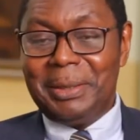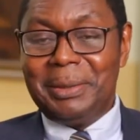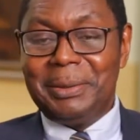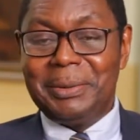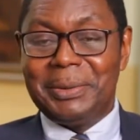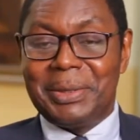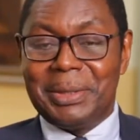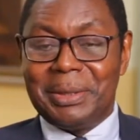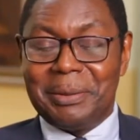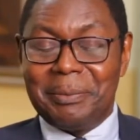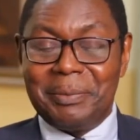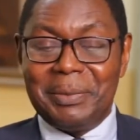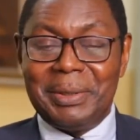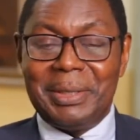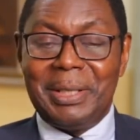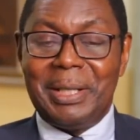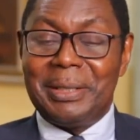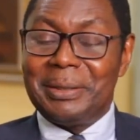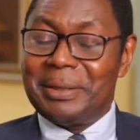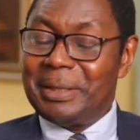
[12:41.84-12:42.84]
And
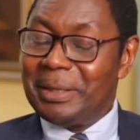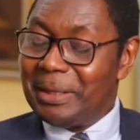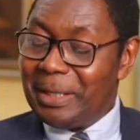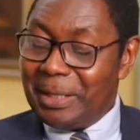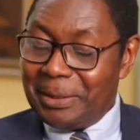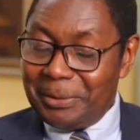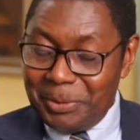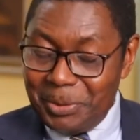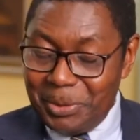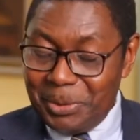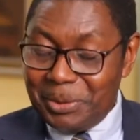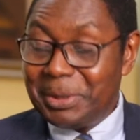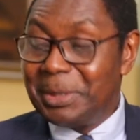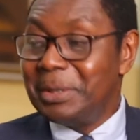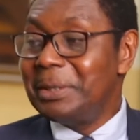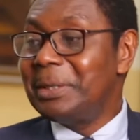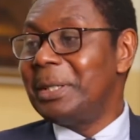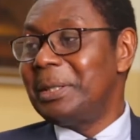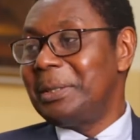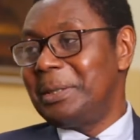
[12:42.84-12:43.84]
I said, I know
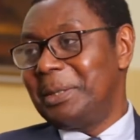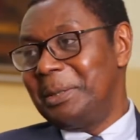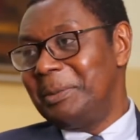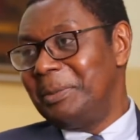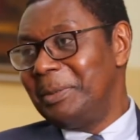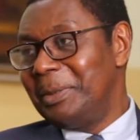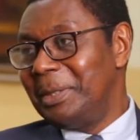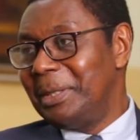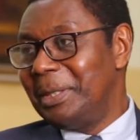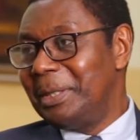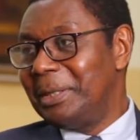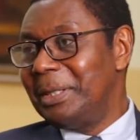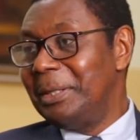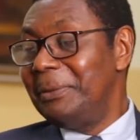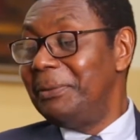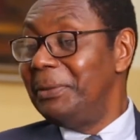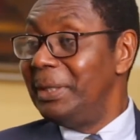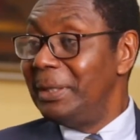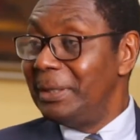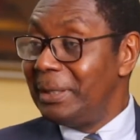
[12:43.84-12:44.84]
Jesus, and
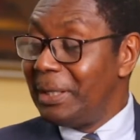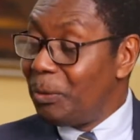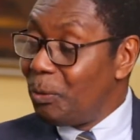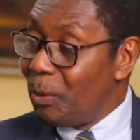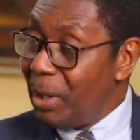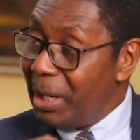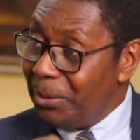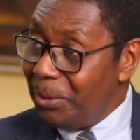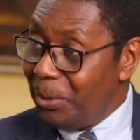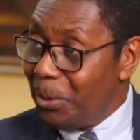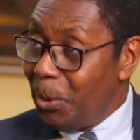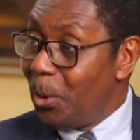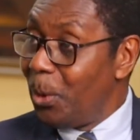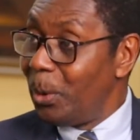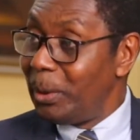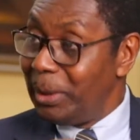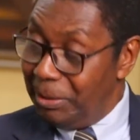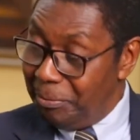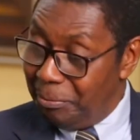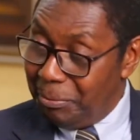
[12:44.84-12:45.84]
if He is the one
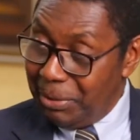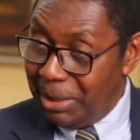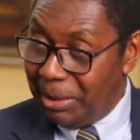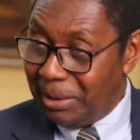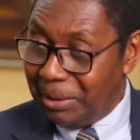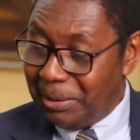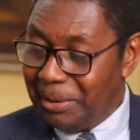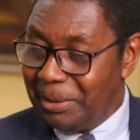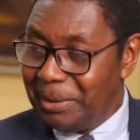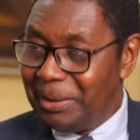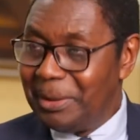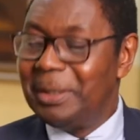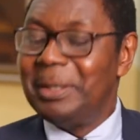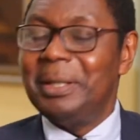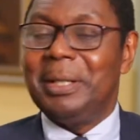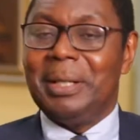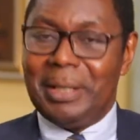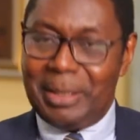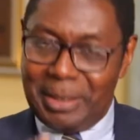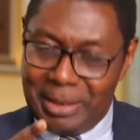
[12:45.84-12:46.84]
calling me,
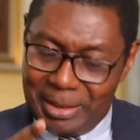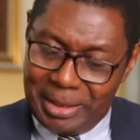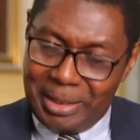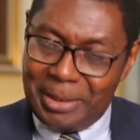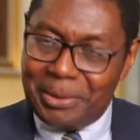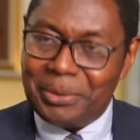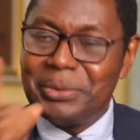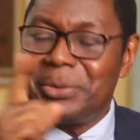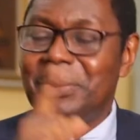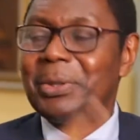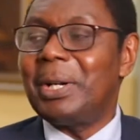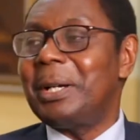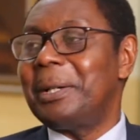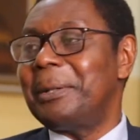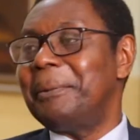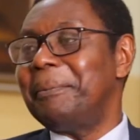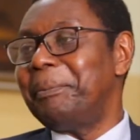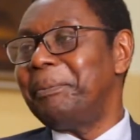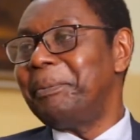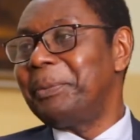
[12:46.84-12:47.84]
I'll
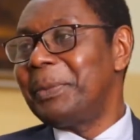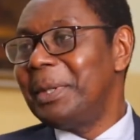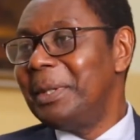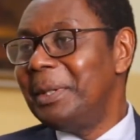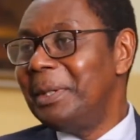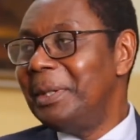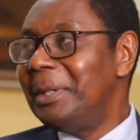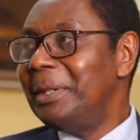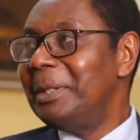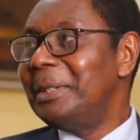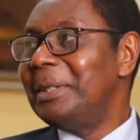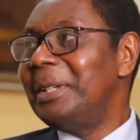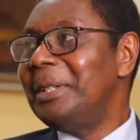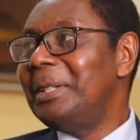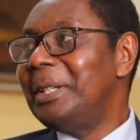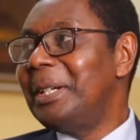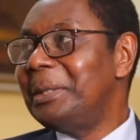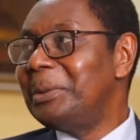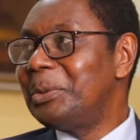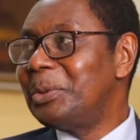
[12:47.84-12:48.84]
try.
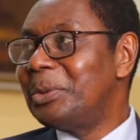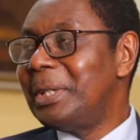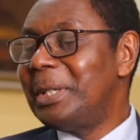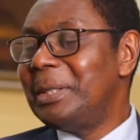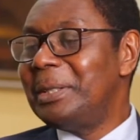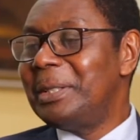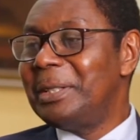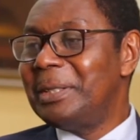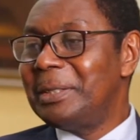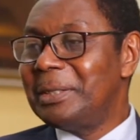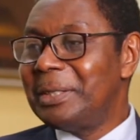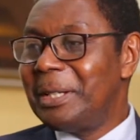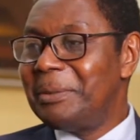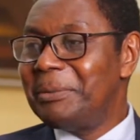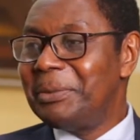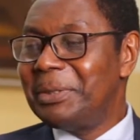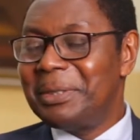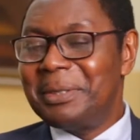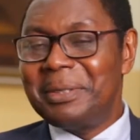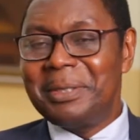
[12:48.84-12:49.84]
Then I tried the
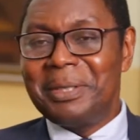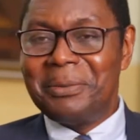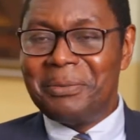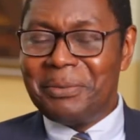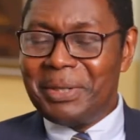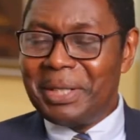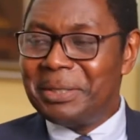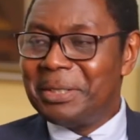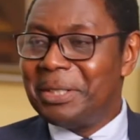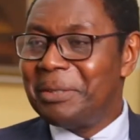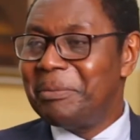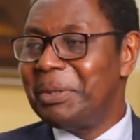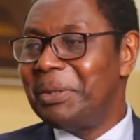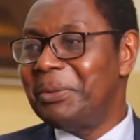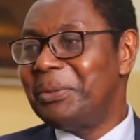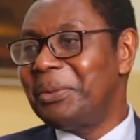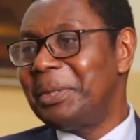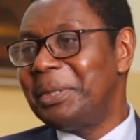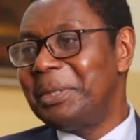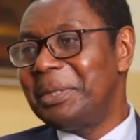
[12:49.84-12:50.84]
exams. They invited me
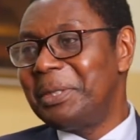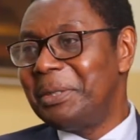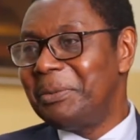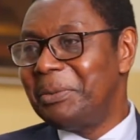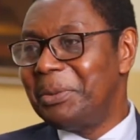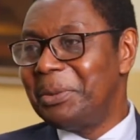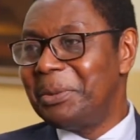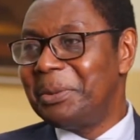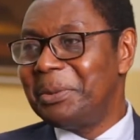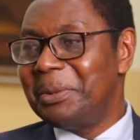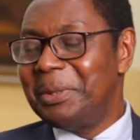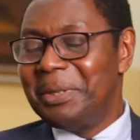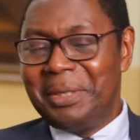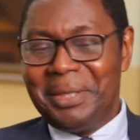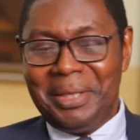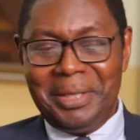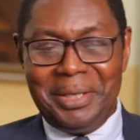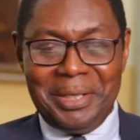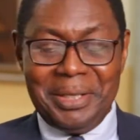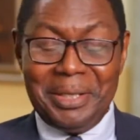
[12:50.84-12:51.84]
for interview,
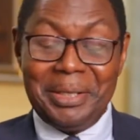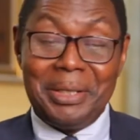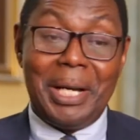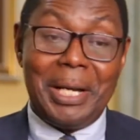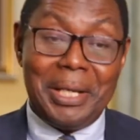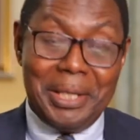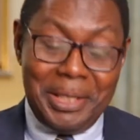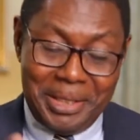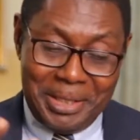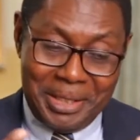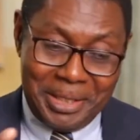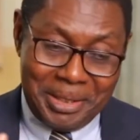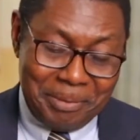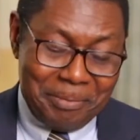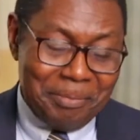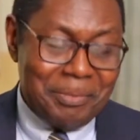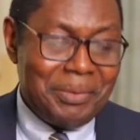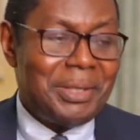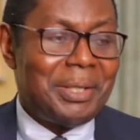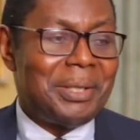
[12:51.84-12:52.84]
and I hear
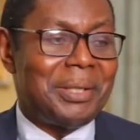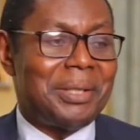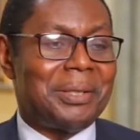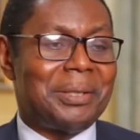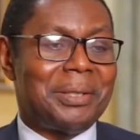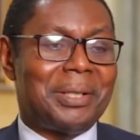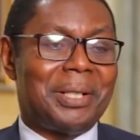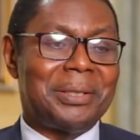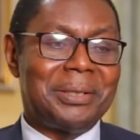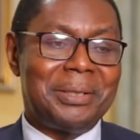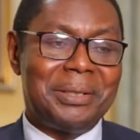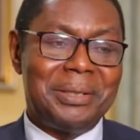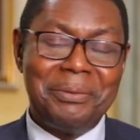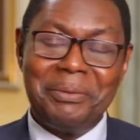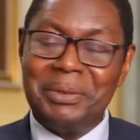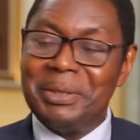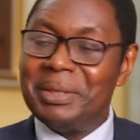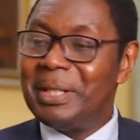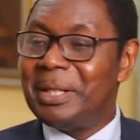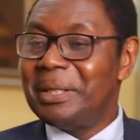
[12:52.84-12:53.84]
that
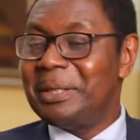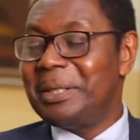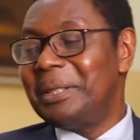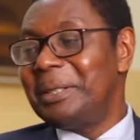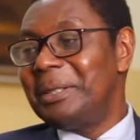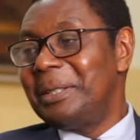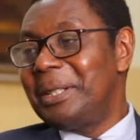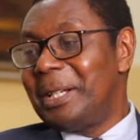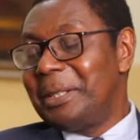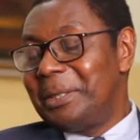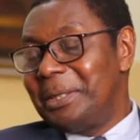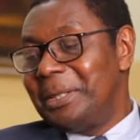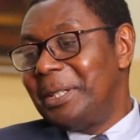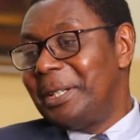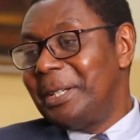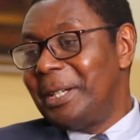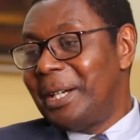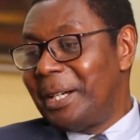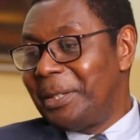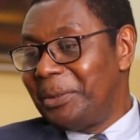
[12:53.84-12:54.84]
even that
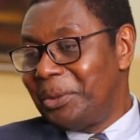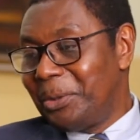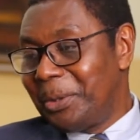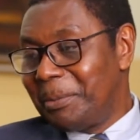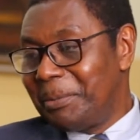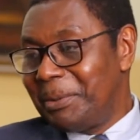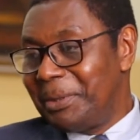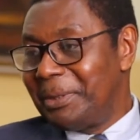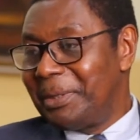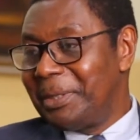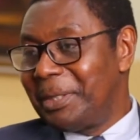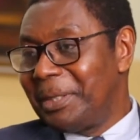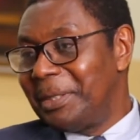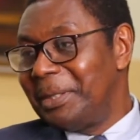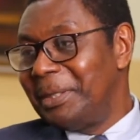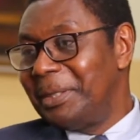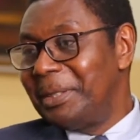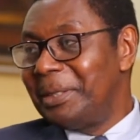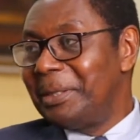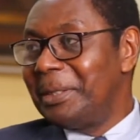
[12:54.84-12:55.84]
year I taught the
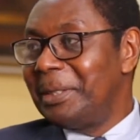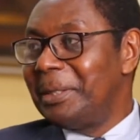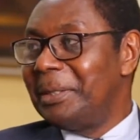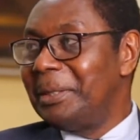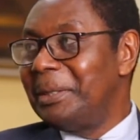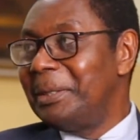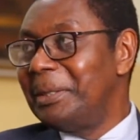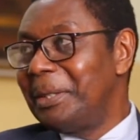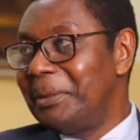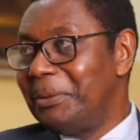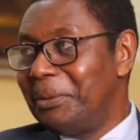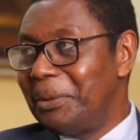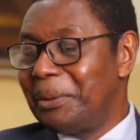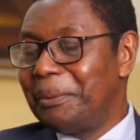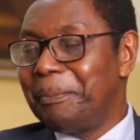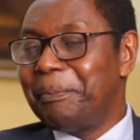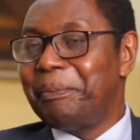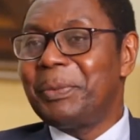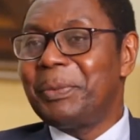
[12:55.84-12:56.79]
interview.